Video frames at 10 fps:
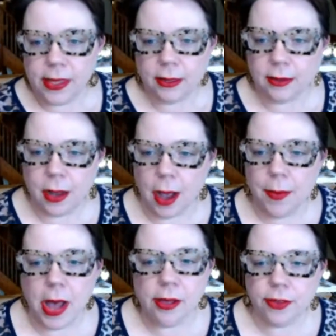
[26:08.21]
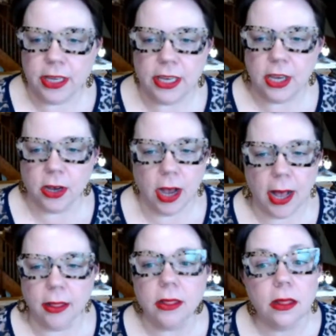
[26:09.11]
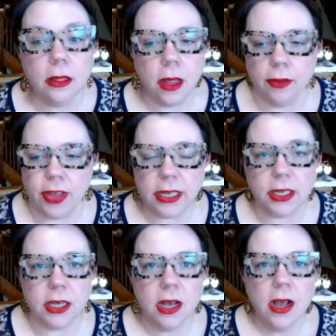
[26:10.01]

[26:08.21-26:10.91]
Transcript: this time of year. I love it.